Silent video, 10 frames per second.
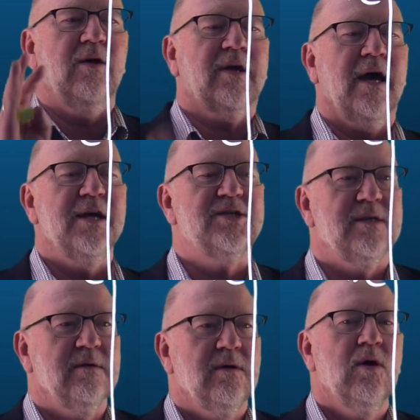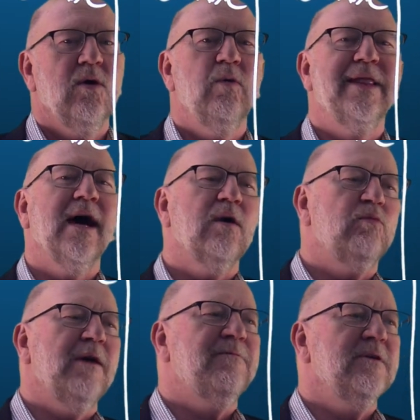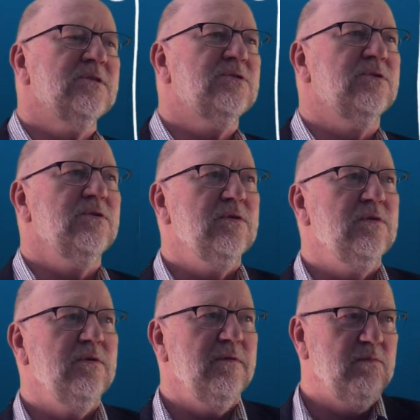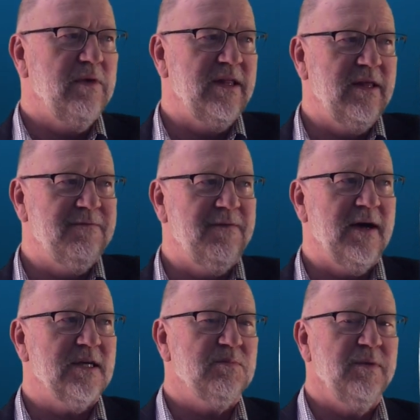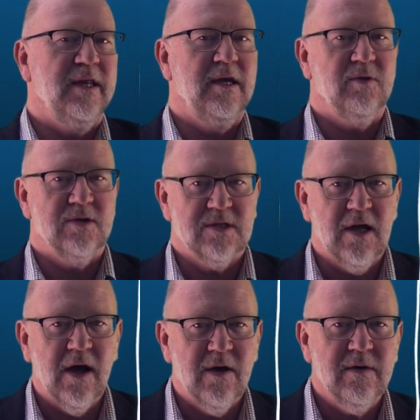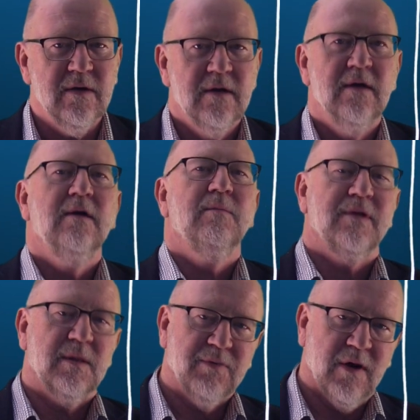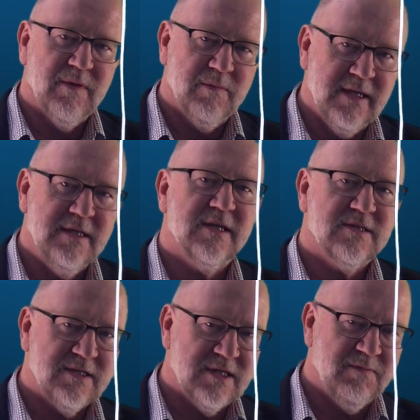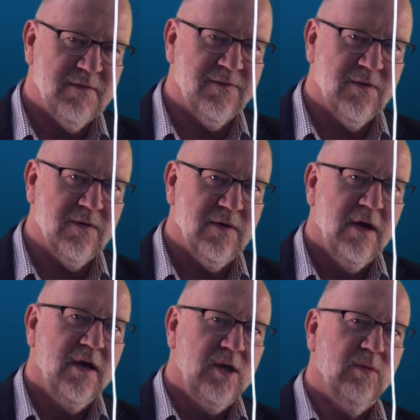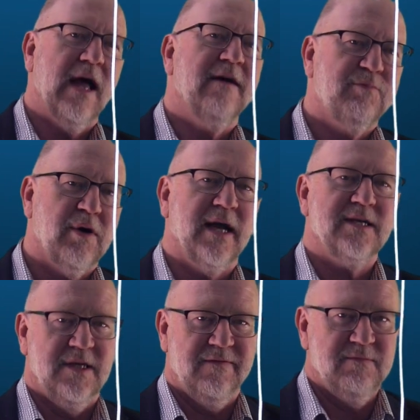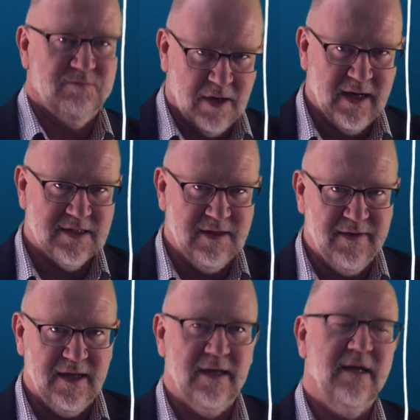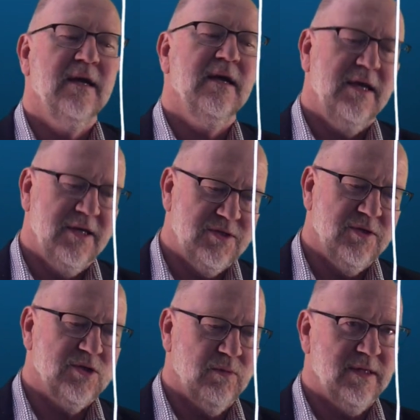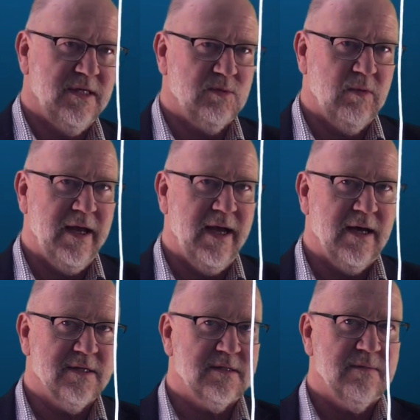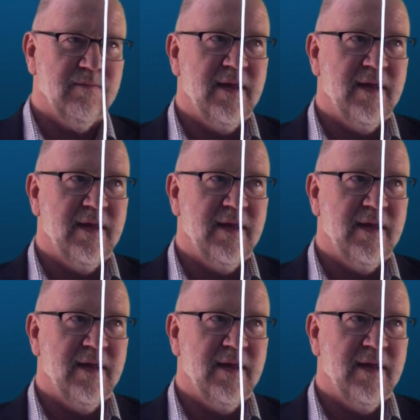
location without reference to whether they're fast, medium, or slow. But the problem is, as I said before, you will have productivity issues with this warehouse.